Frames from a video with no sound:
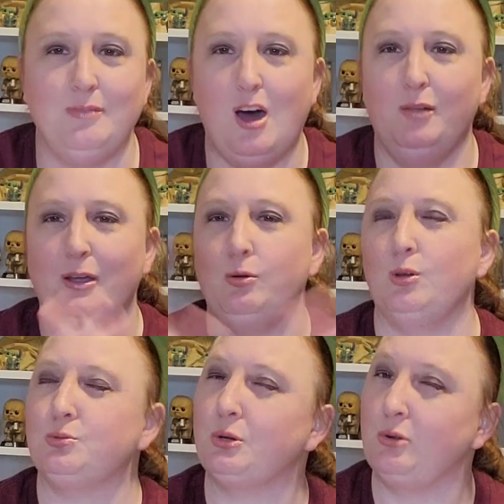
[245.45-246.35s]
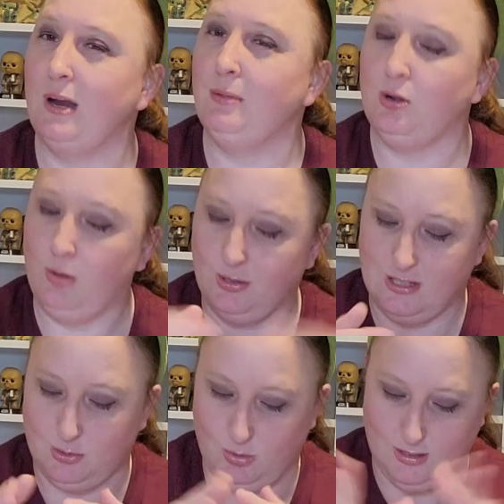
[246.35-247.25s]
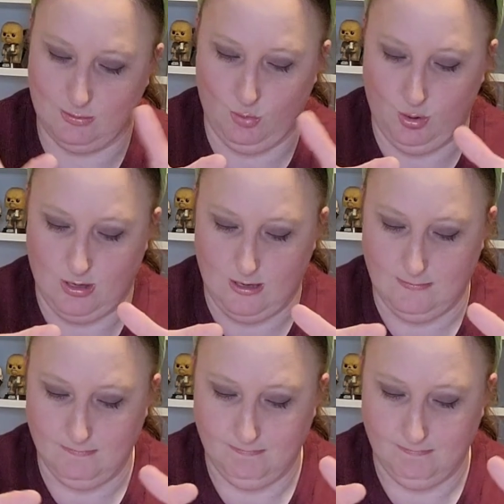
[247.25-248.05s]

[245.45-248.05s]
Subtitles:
all my quotes were grandma quotes. This one is more